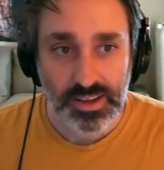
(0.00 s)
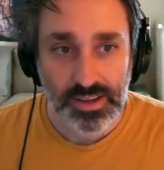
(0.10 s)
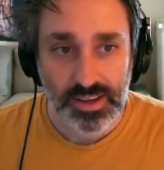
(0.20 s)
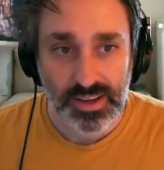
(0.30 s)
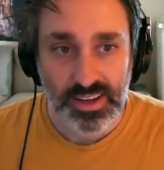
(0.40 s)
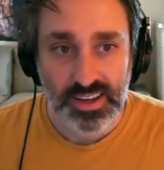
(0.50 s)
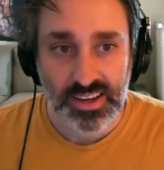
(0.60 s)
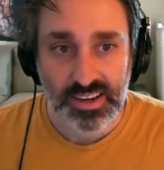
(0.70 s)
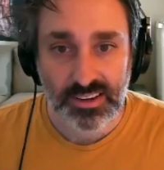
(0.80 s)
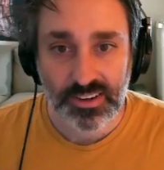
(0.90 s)

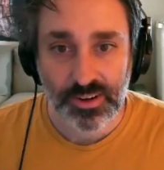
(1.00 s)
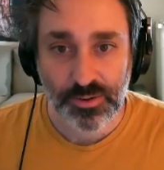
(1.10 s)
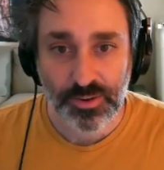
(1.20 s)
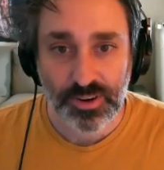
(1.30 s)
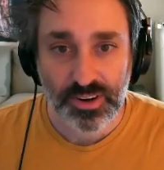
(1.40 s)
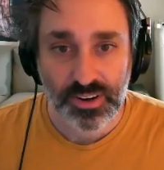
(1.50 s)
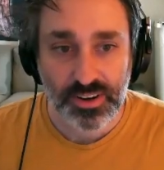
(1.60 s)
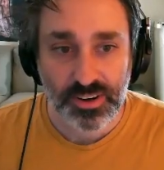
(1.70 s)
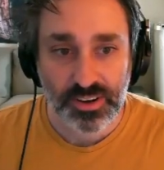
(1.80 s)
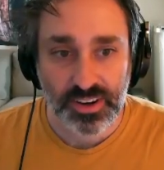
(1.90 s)
And you
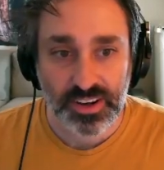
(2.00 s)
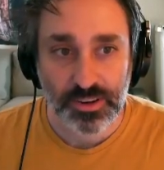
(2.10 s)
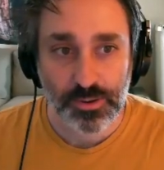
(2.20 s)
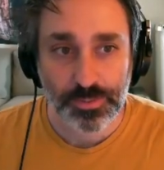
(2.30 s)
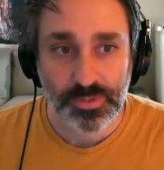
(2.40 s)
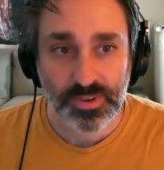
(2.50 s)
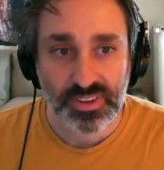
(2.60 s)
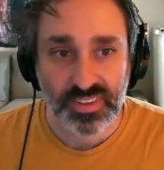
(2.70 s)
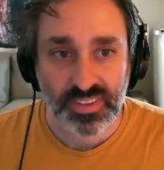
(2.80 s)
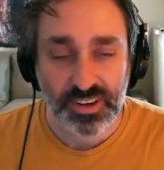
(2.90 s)
can go,
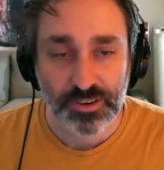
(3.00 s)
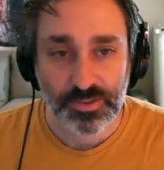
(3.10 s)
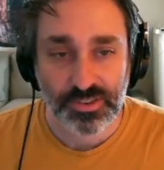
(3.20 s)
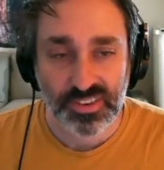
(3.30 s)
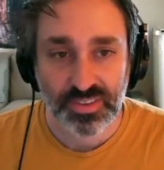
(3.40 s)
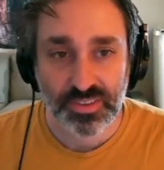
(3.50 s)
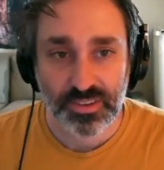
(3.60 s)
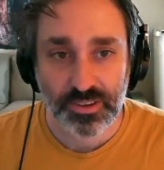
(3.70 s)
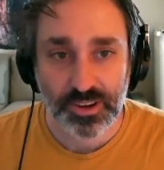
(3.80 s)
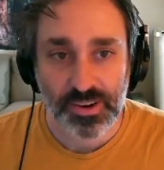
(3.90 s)
just
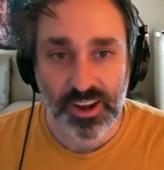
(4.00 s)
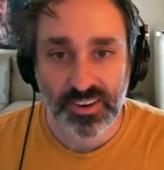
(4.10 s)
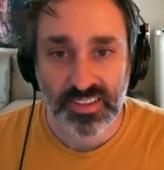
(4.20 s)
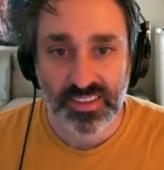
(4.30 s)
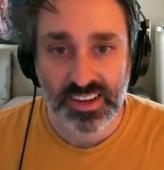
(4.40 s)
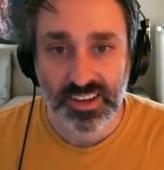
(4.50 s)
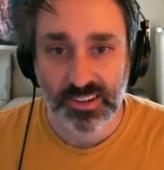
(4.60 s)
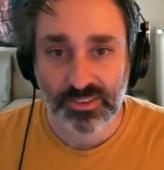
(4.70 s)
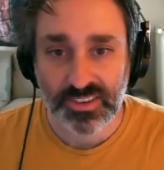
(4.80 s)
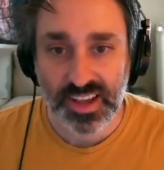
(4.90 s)
click around and select, and
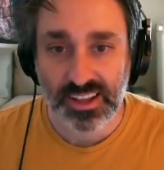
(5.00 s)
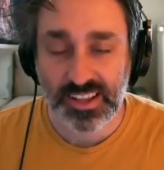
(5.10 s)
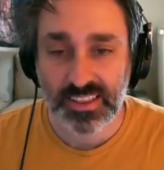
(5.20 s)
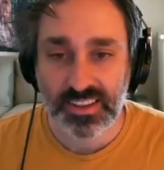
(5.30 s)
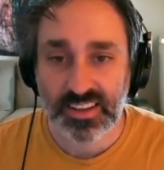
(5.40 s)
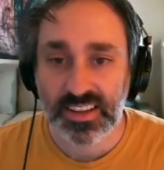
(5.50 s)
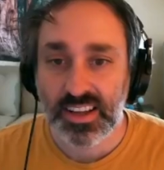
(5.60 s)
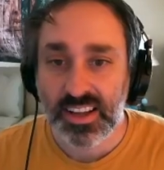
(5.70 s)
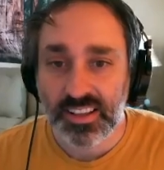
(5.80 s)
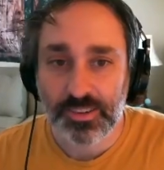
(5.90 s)
it'll just highlight the
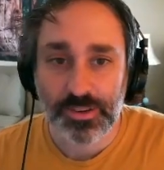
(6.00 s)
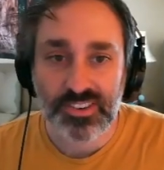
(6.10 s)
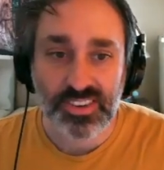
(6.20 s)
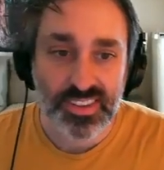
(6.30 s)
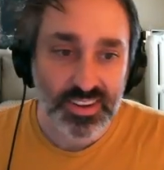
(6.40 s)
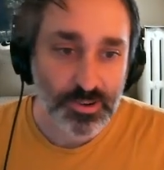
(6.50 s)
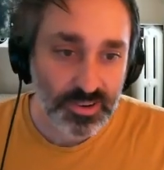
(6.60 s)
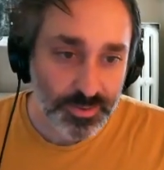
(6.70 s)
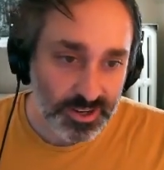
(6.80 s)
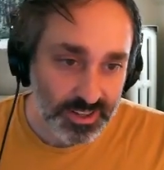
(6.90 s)
regions that
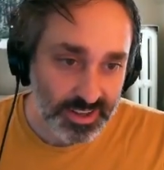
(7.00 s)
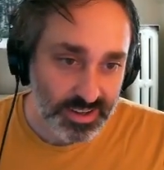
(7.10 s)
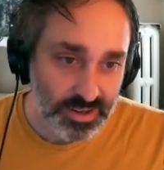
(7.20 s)
correspond to that.